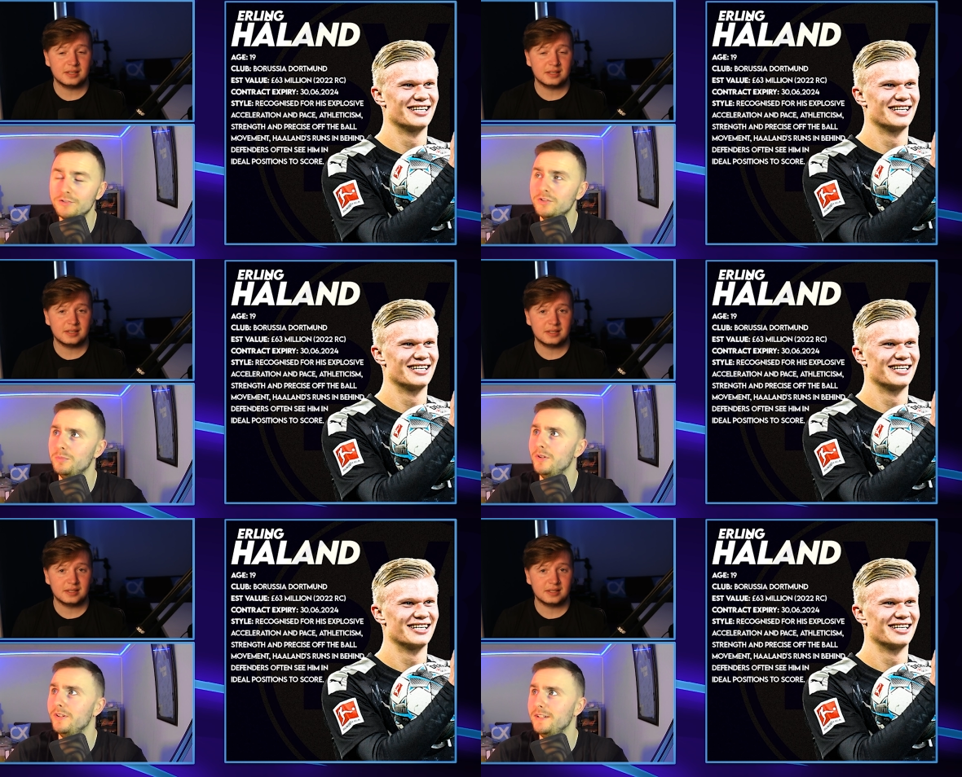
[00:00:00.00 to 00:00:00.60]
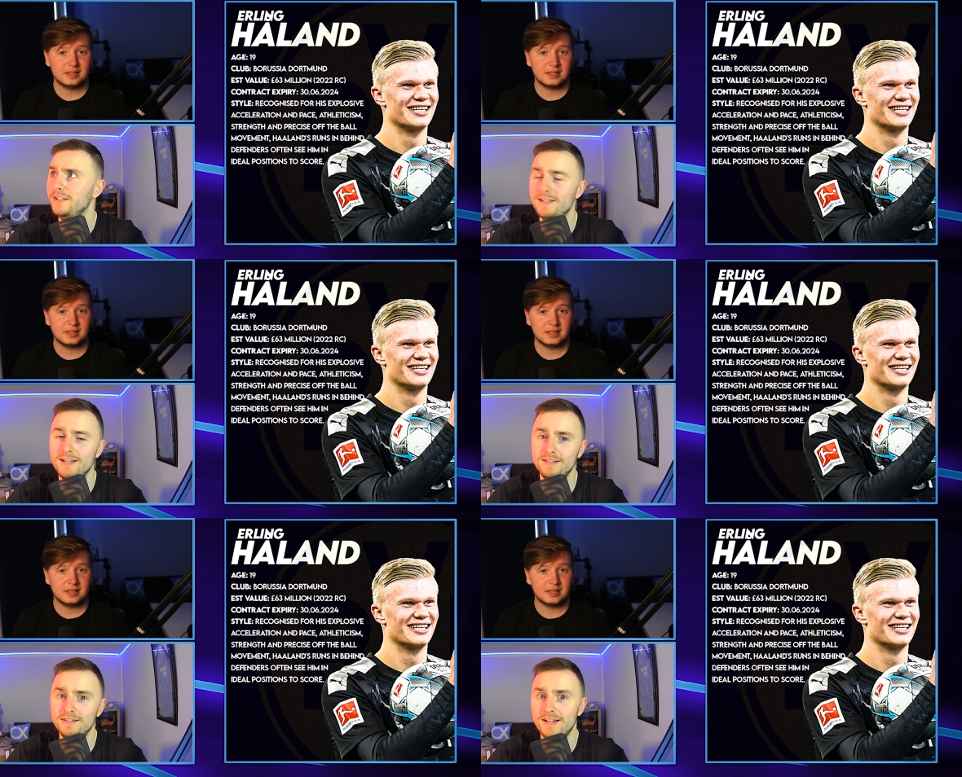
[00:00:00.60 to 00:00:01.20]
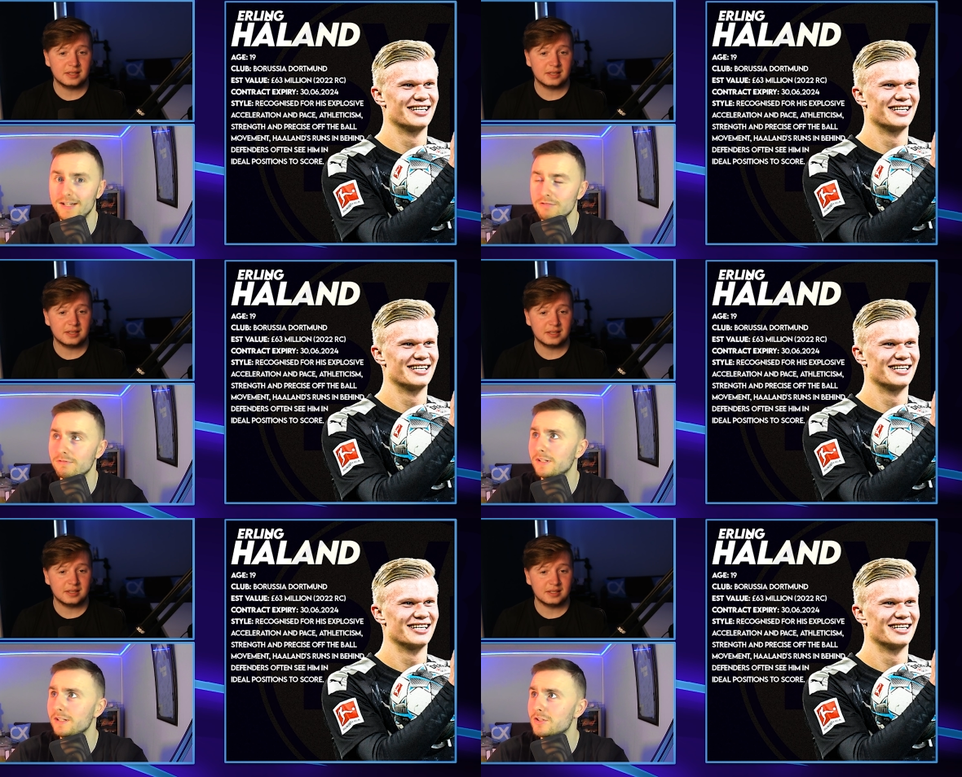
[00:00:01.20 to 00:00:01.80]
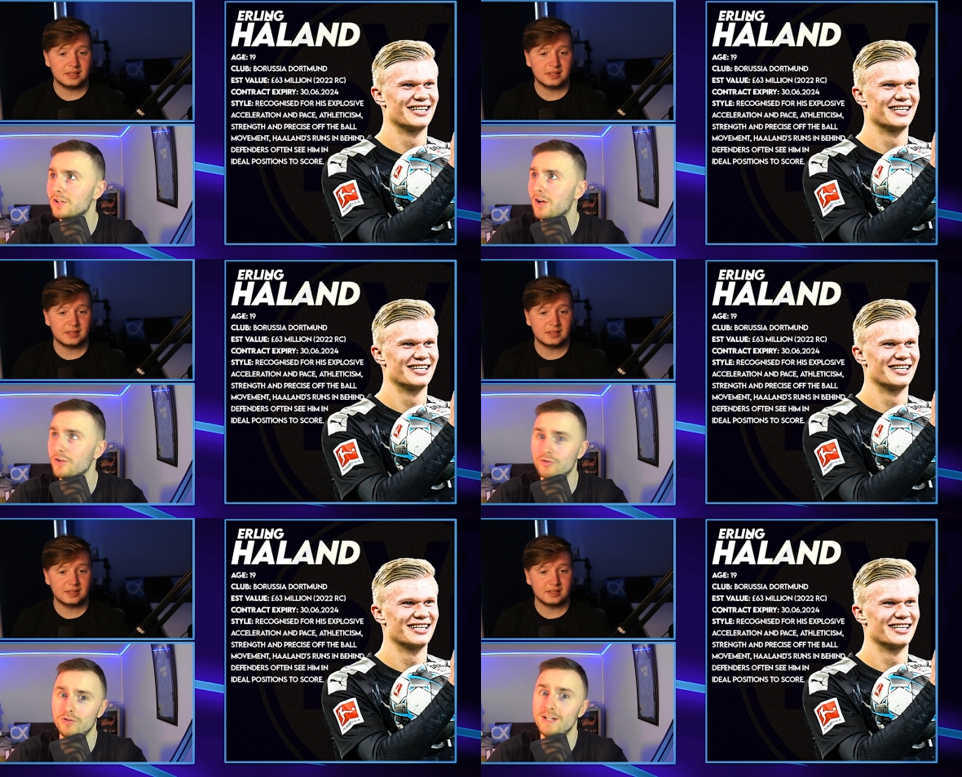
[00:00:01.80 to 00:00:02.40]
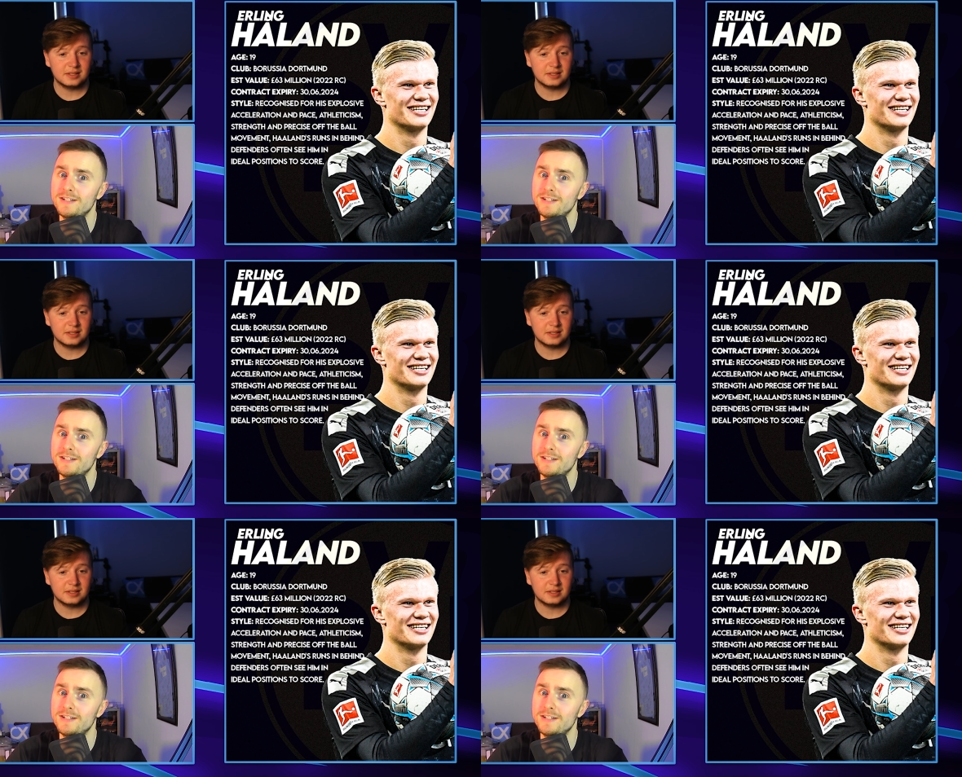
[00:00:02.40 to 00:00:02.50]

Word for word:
Speaker 1: summer, he then has a release clause. Unless